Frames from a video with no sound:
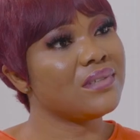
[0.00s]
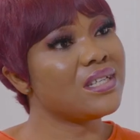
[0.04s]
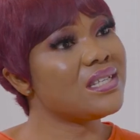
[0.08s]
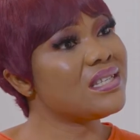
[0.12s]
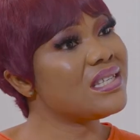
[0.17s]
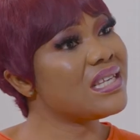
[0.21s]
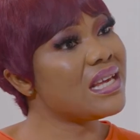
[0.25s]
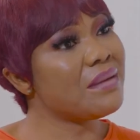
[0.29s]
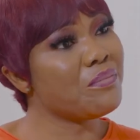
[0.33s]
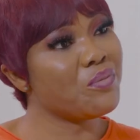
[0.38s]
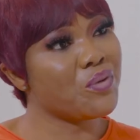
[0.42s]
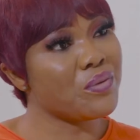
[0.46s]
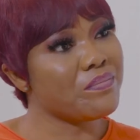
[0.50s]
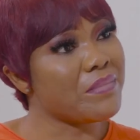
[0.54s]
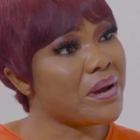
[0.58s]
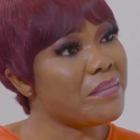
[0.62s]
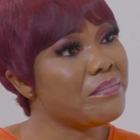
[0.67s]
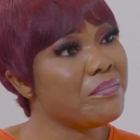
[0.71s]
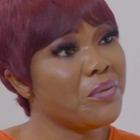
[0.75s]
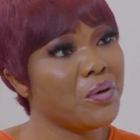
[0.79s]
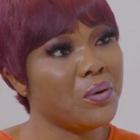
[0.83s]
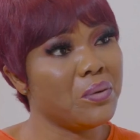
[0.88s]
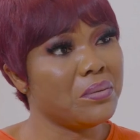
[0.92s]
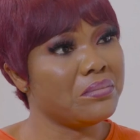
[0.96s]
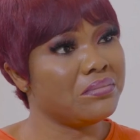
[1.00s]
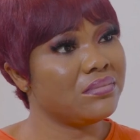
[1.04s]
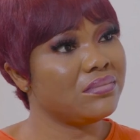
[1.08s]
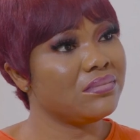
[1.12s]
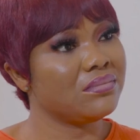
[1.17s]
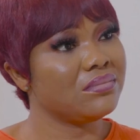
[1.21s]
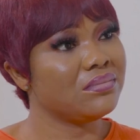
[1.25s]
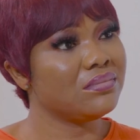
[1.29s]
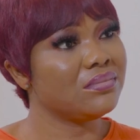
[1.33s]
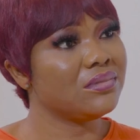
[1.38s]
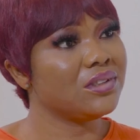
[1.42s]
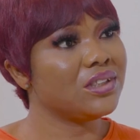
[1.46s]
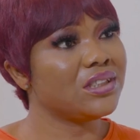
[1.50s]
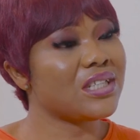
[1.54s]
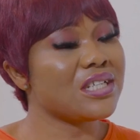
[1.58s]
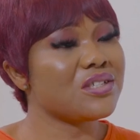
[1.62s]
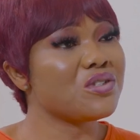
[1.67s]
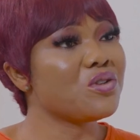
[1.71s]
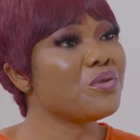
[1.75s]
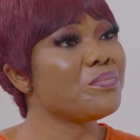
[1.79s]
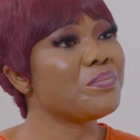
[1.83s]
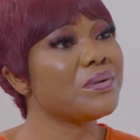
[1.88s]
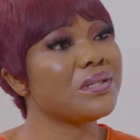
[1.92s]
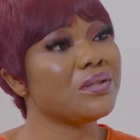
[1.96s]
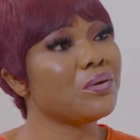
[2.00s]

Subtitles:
The same with my mom. She has not